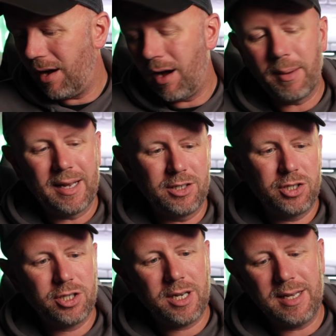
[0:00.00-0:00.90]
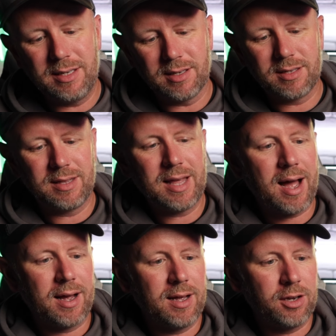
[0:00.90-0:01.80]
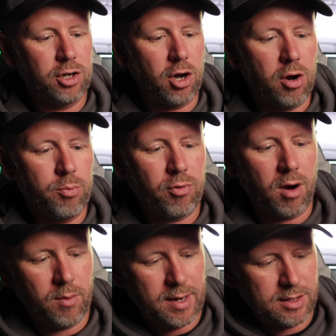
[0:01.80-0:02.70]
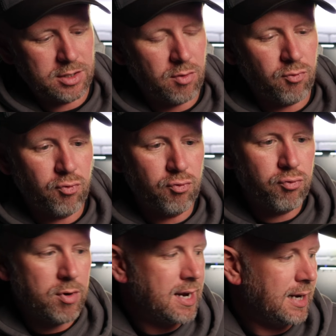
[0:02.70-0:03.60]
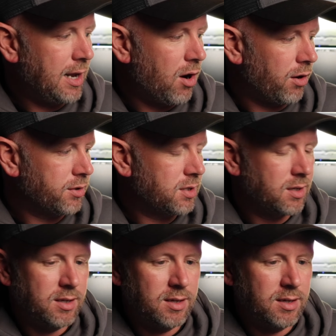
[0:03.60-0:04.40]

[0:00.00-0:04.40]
I mean, Jesus, that GoPro is really hot.